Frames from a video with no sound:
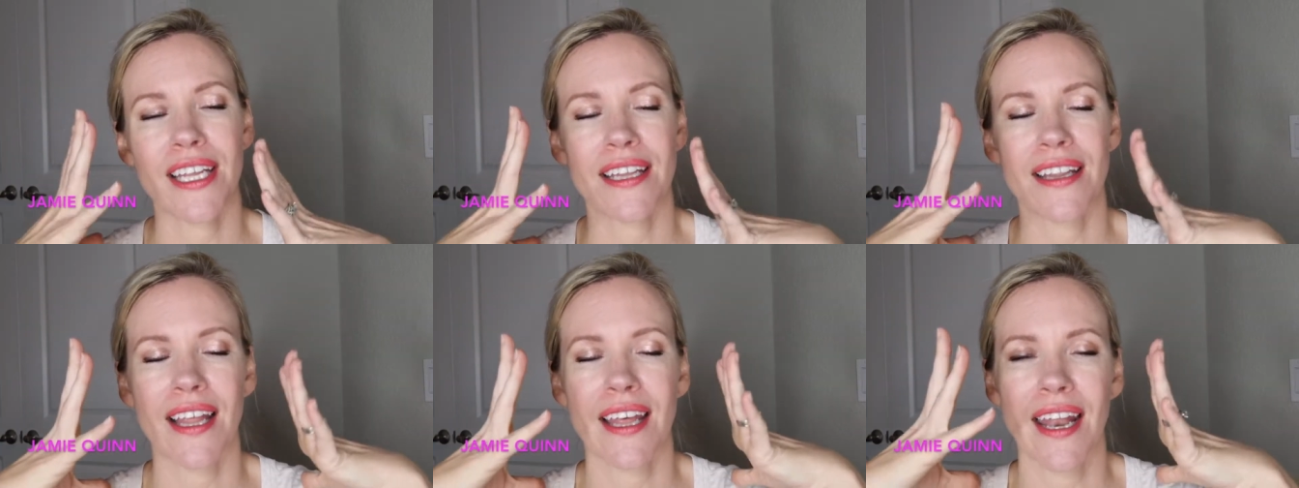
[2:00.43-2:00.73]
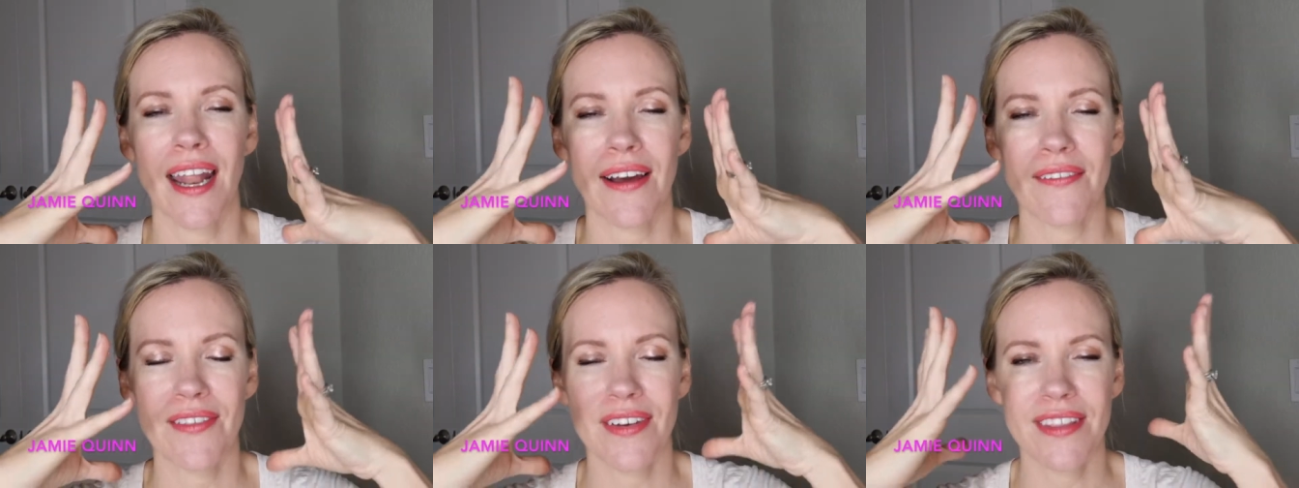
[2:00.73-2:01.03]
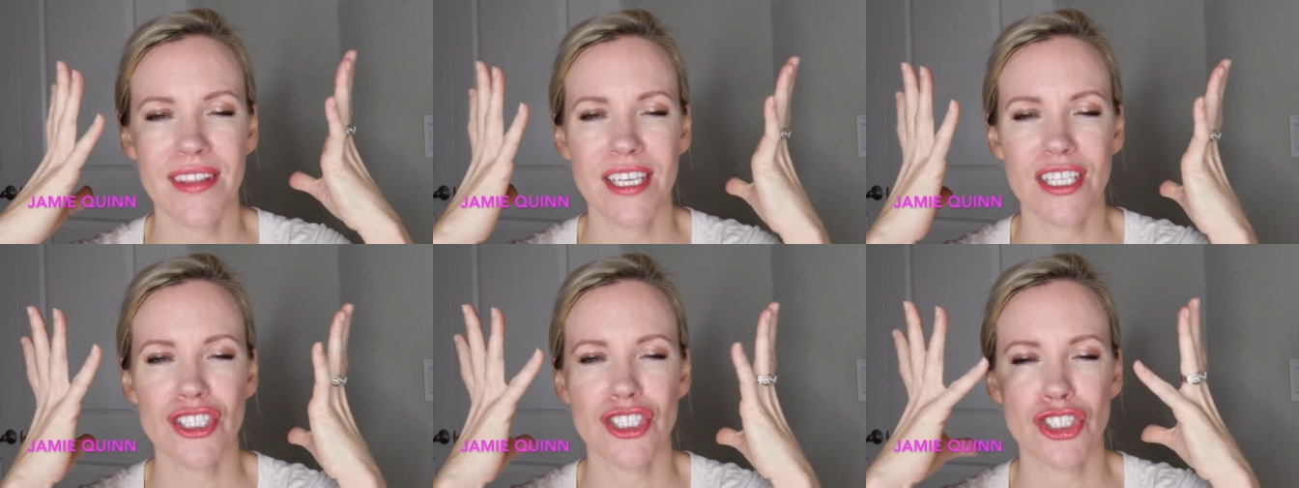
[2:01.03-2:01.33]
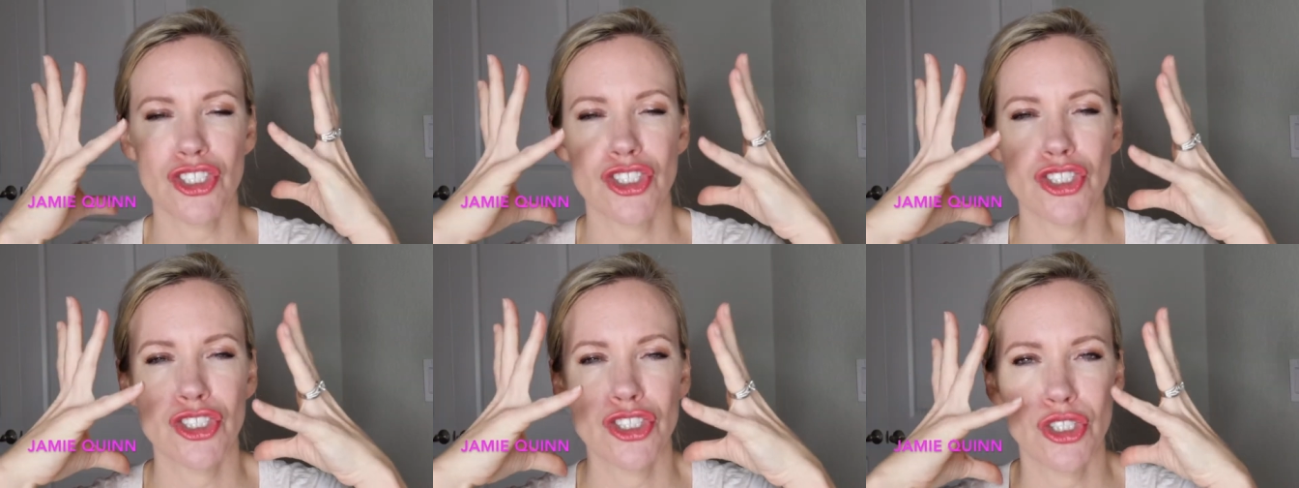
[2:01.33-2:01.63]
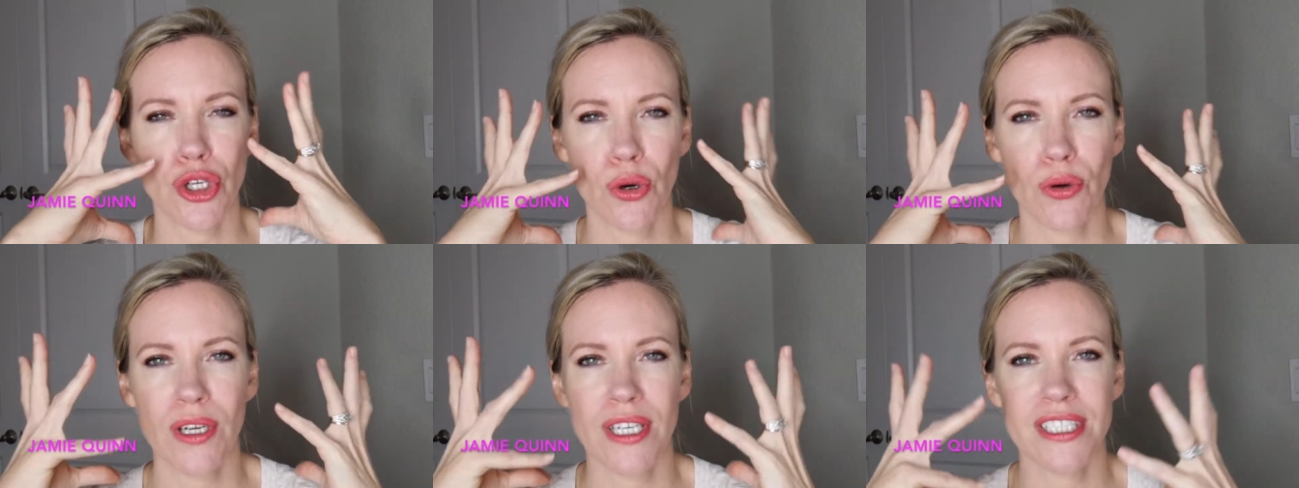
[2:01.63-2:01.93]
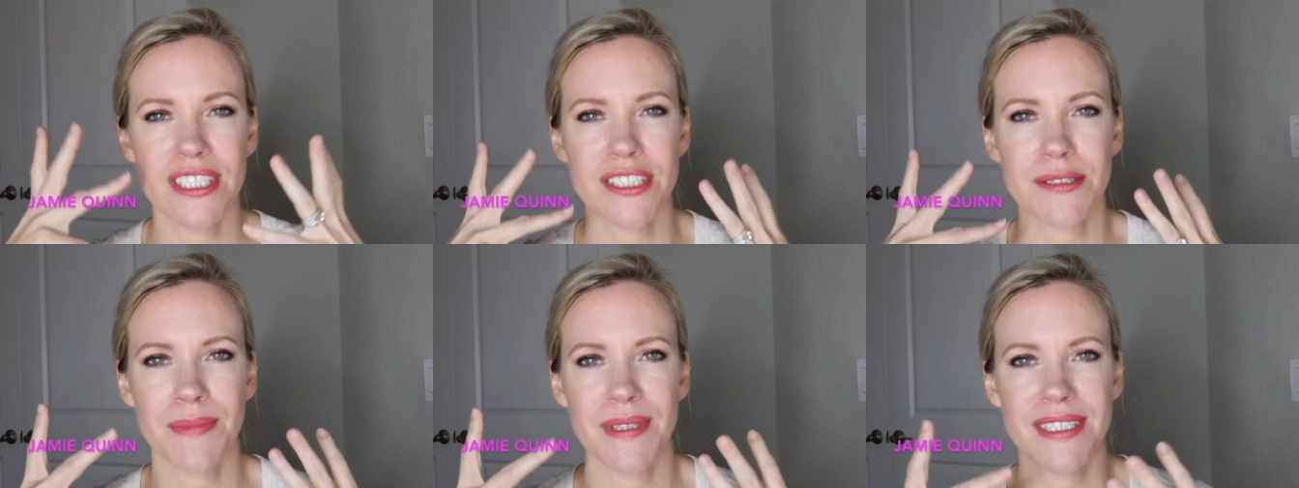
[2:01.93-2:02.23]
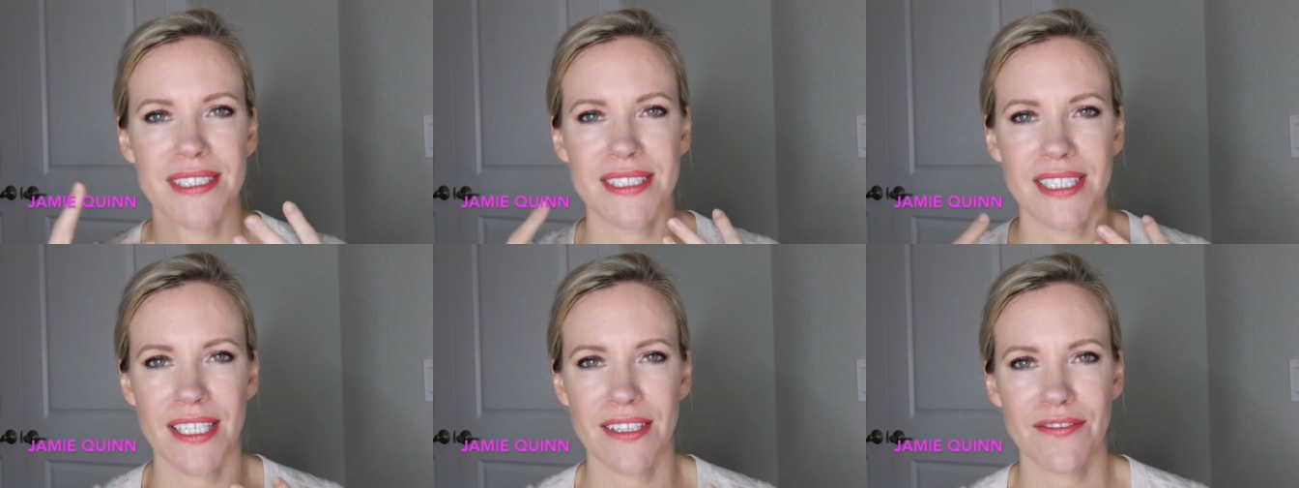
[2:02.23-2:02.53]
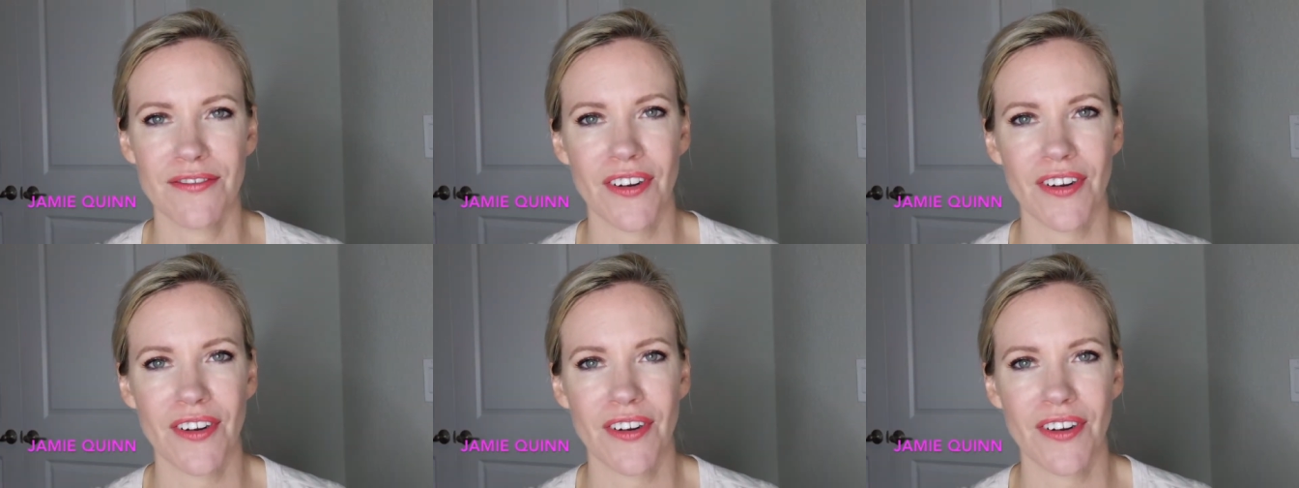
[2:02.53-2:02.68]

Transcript: and let everything just soak into my skin for